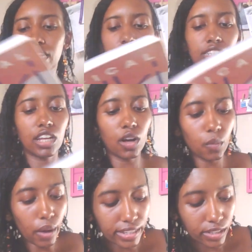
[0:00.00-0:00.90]
is
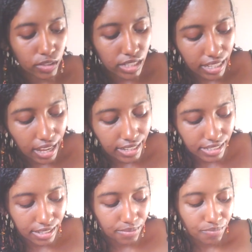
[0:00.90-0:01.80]
Hawayo
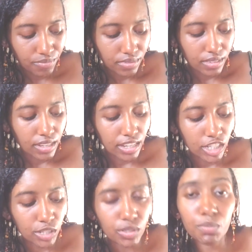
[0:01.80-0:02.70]
Takata,
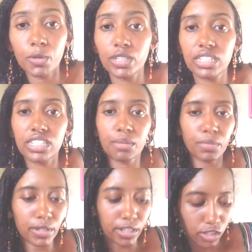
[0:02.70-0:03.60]
and she was born
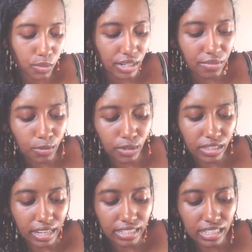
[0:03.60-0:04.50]
December
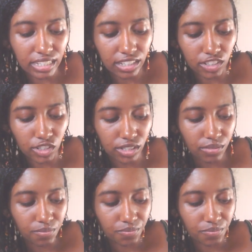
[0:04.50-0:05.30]
24th, 1900.